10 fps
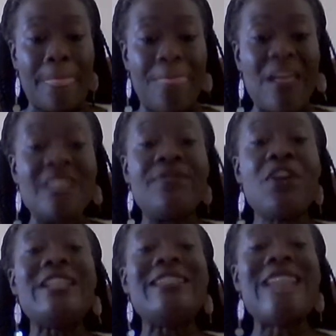It's
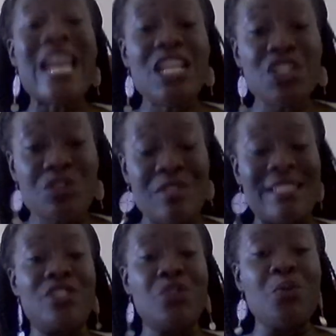very
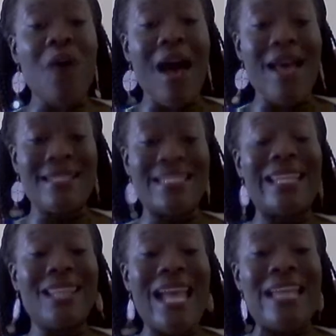dangerous to us,
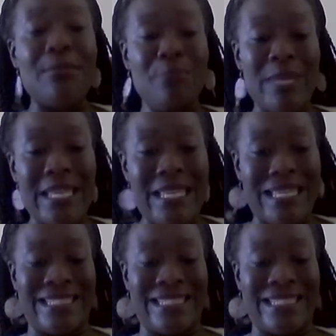light beings.